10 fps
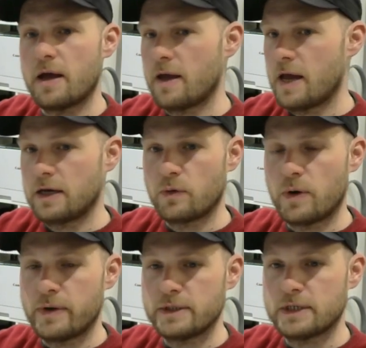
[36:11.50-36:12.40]
Any
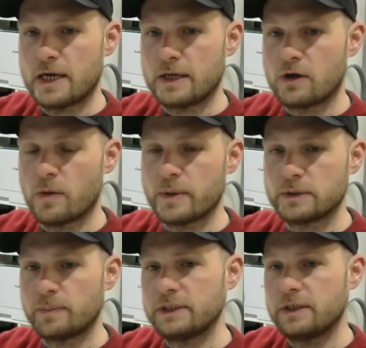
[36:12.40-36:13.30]
queries, any
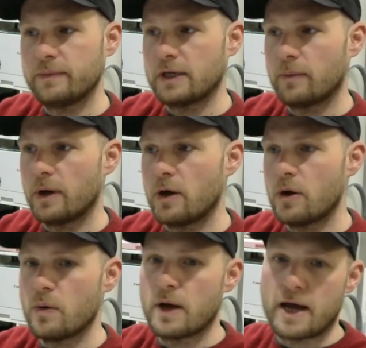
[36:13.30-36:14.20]
comments, please leave it down
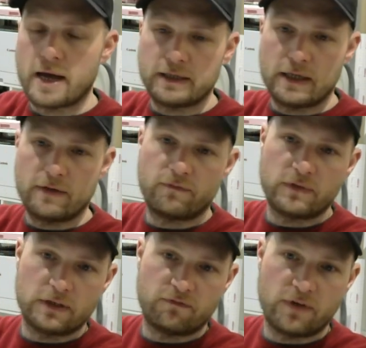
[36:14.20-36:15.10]
below. And if
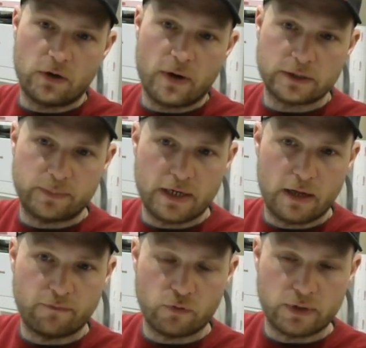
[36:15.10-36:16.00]
this video has been
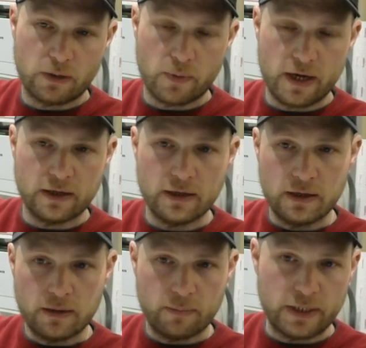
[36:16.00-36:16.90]
helpful in any way,
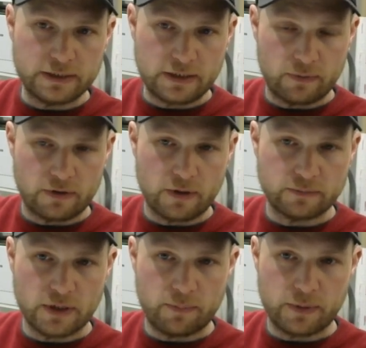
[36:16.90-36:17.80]
please give it a
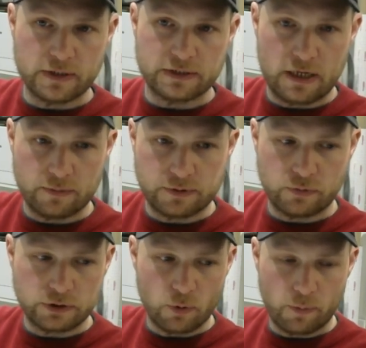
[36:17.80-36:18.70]
thumbs up because it helps it
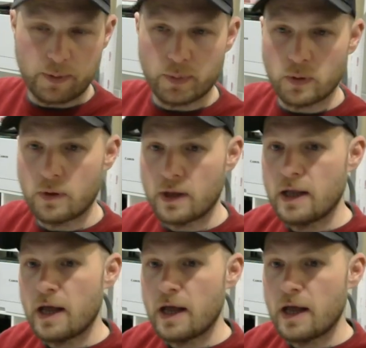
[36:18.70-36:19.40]
reach more people.